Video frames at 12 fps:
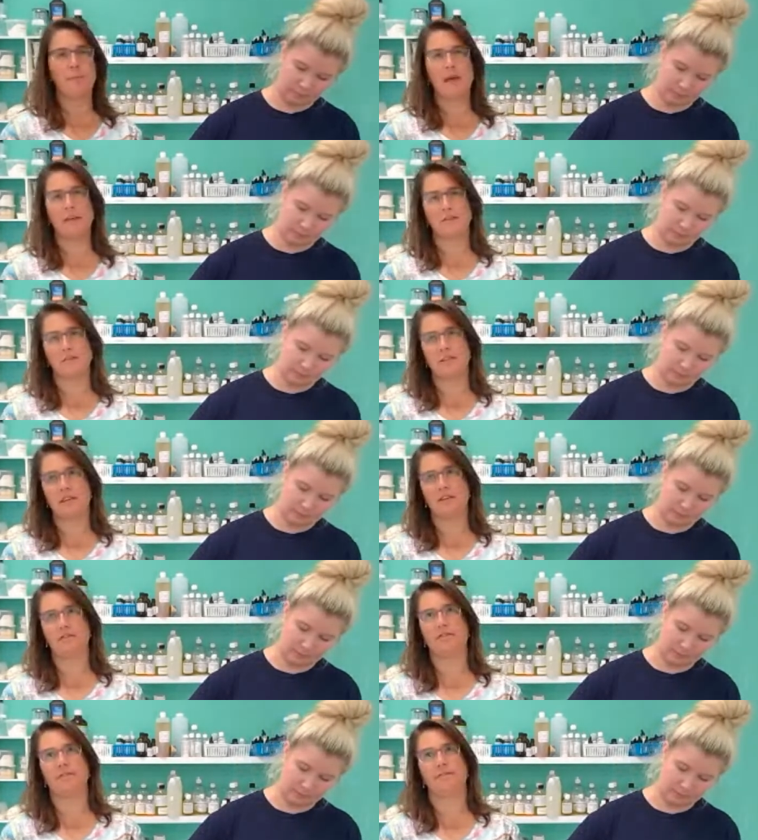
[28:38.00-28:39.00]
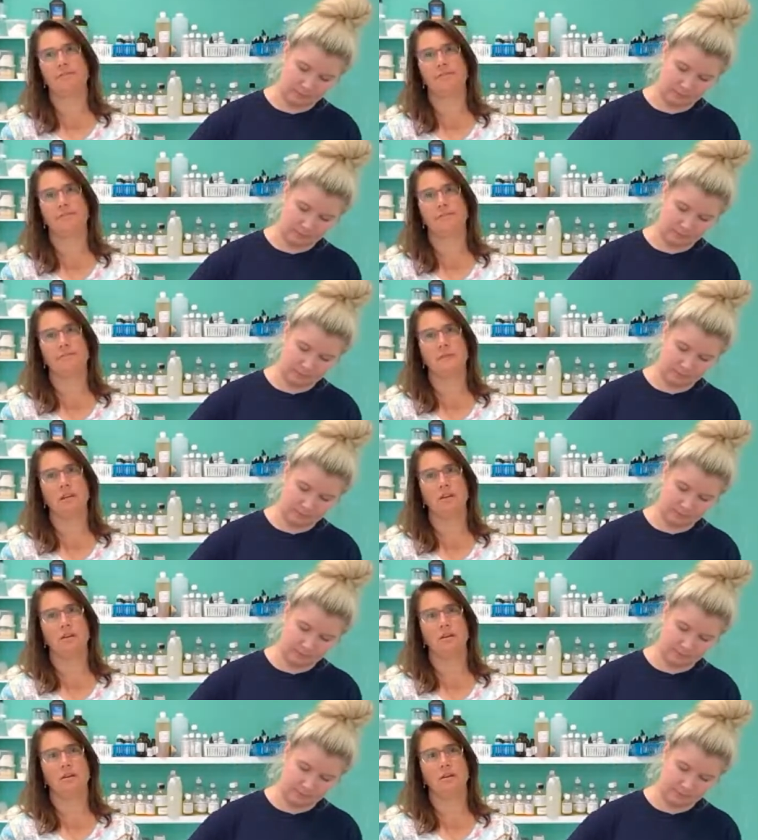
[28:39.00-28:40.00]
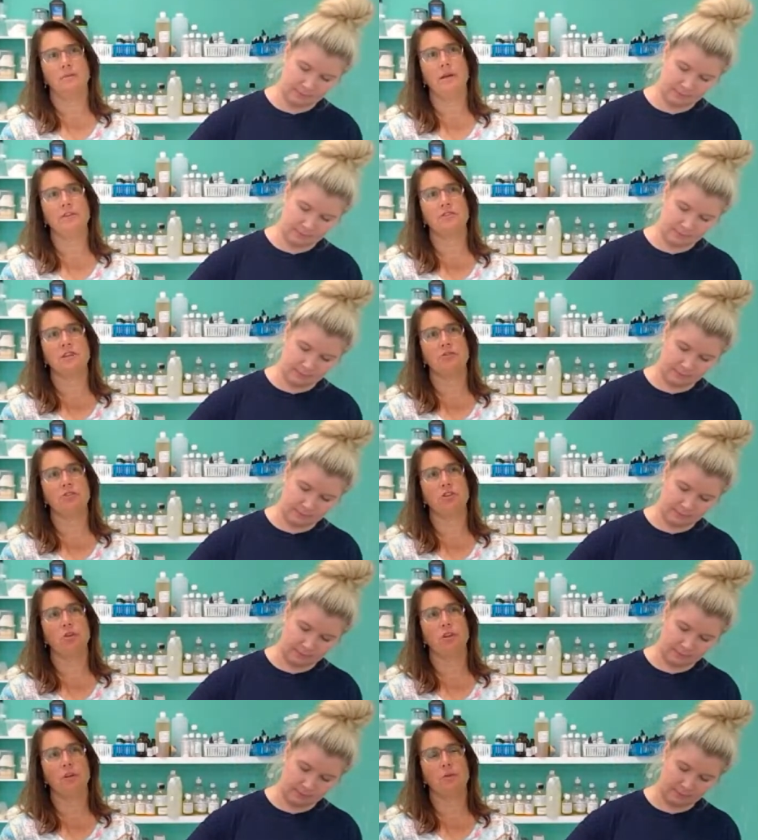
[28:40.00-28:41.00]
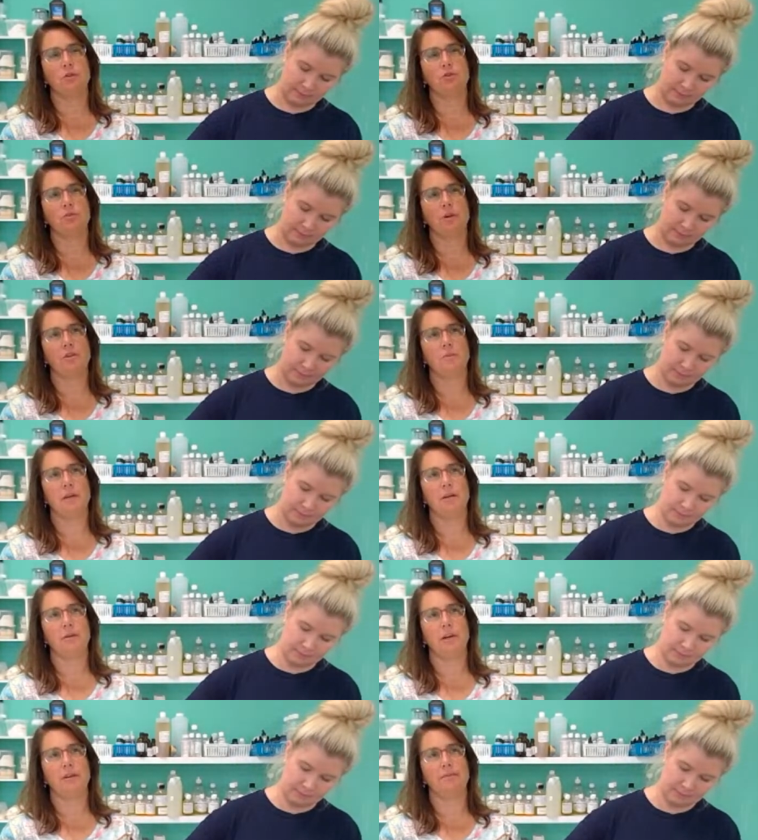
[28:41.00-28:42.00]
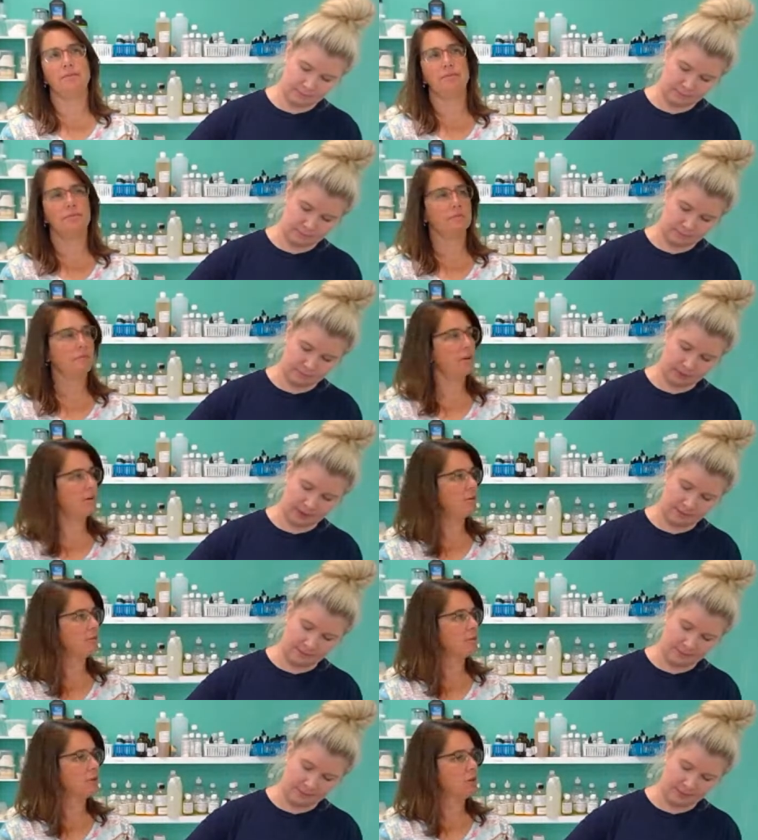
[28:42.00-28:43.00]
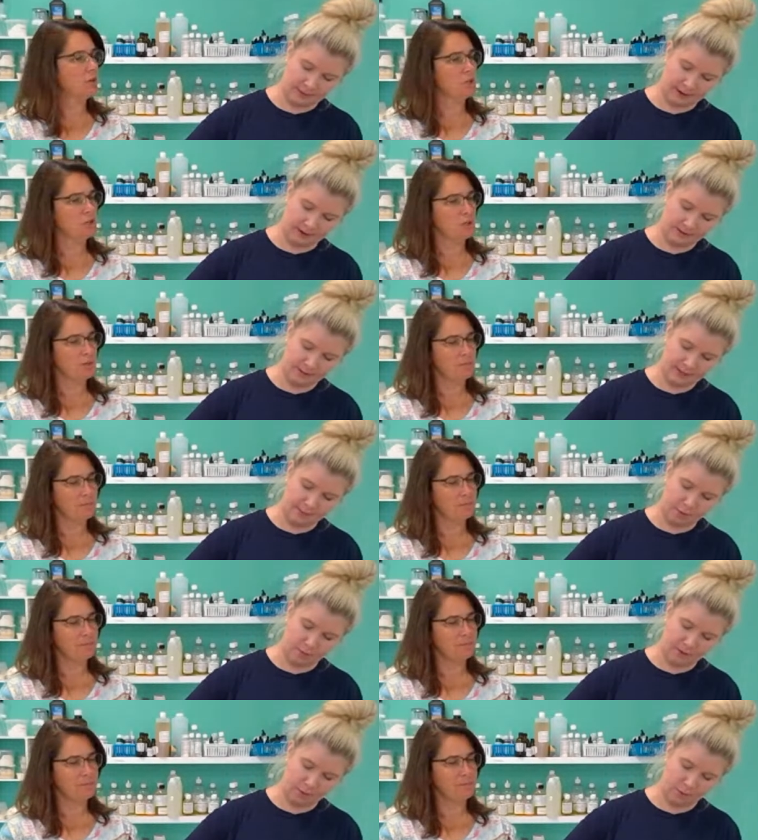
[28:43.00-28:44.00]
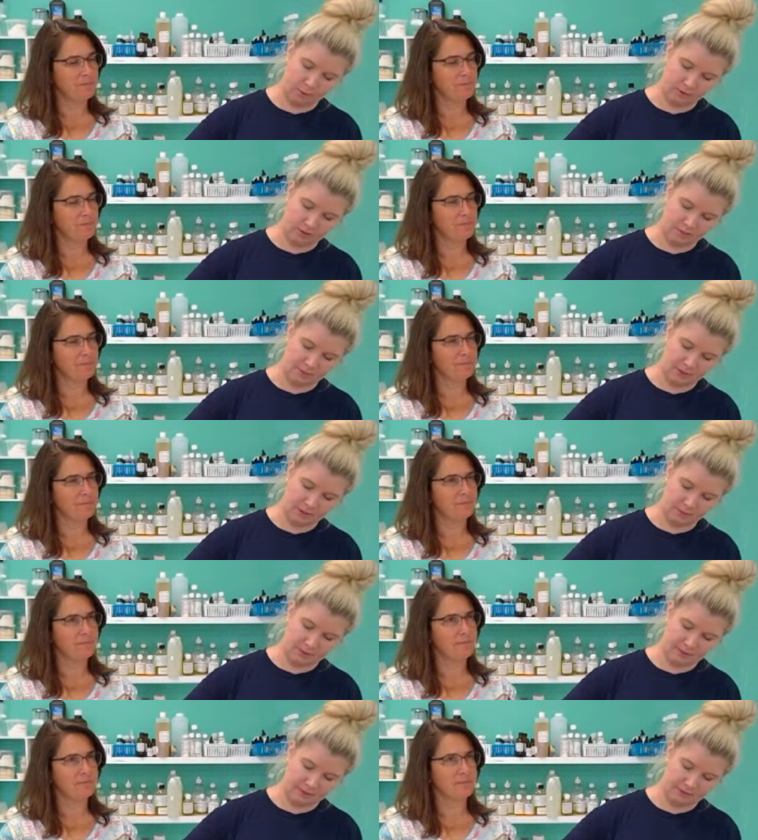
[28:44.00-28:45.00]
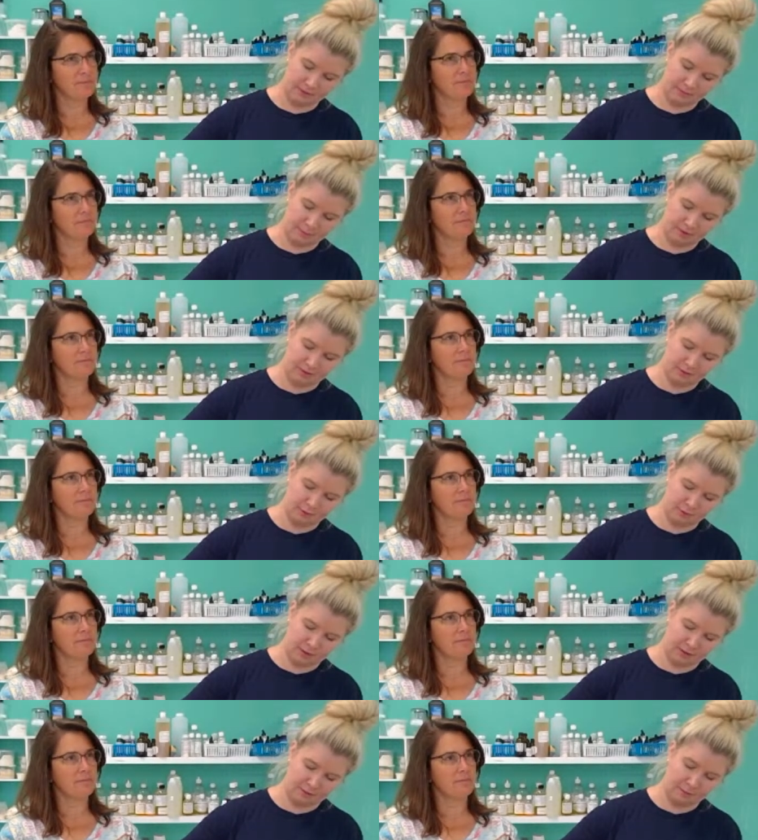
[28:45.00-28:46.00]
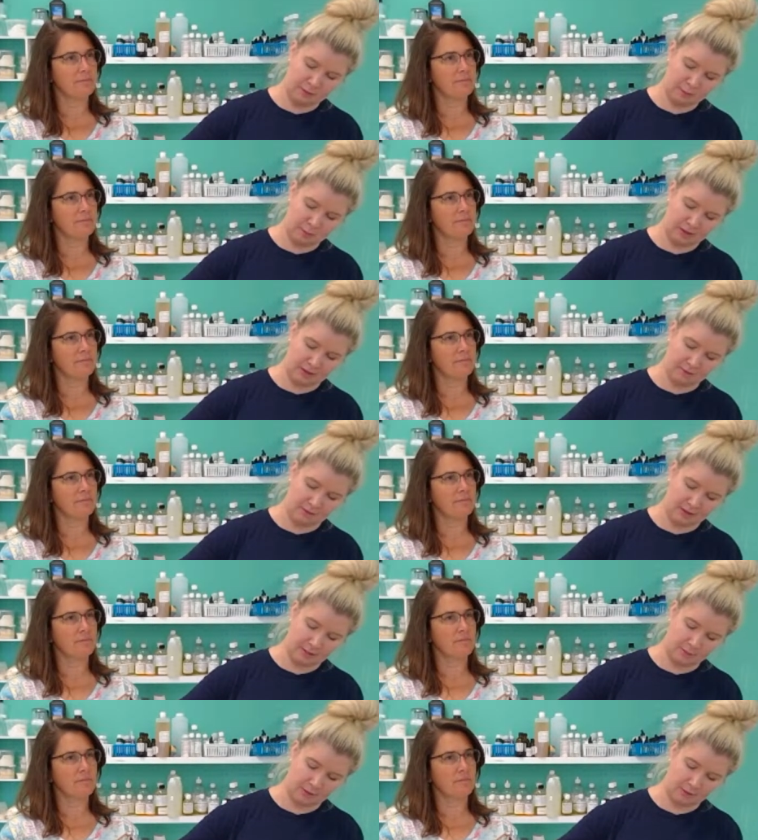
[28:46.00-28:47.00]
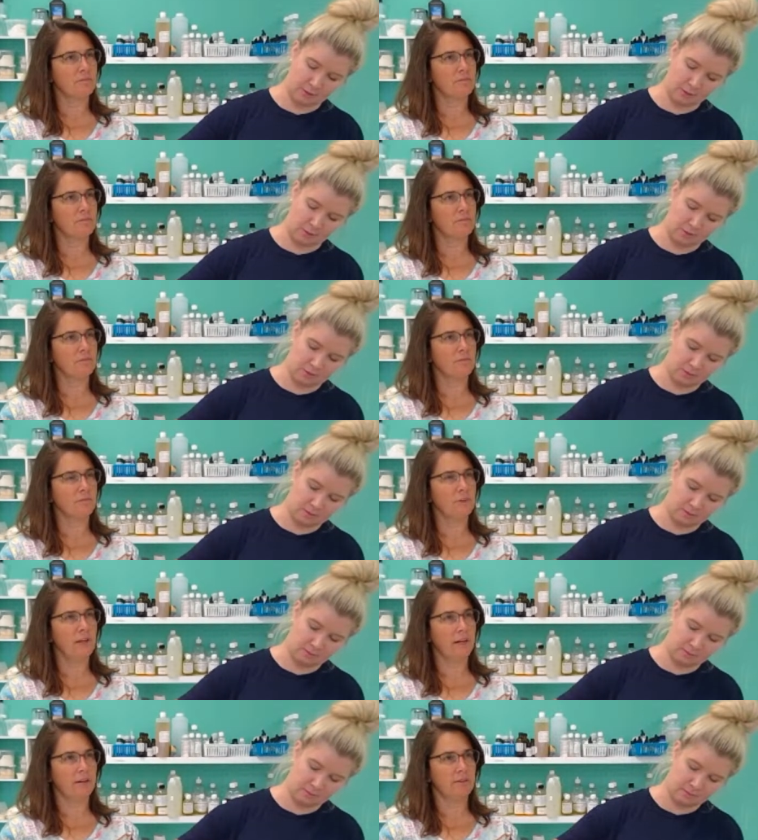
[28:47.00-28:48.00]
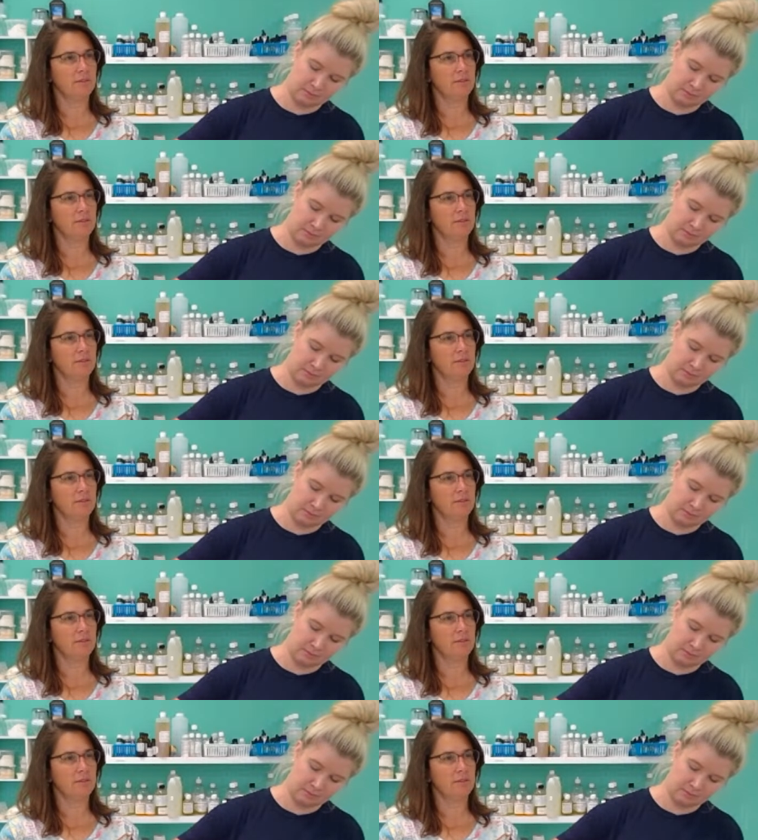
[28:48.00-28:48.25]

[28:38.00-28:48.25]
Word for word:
Speaker 1: pet safe. Uh, pets generally don't like when you spray them anyway.
Speaker 2: Yeah. I was thinking more about the horses because we have like spray spray the fly spray
Speaker 1: Yeah.